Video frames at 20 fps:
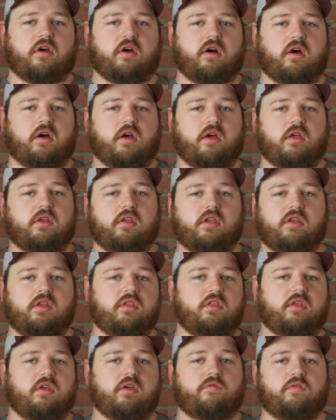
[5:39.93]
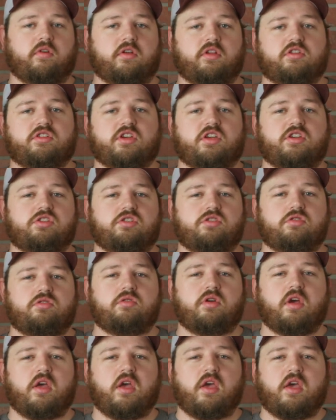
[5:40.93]
on any of the footage I
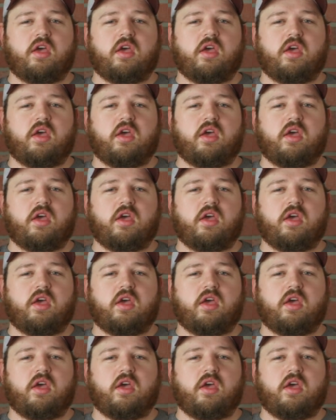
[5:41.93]
shoot,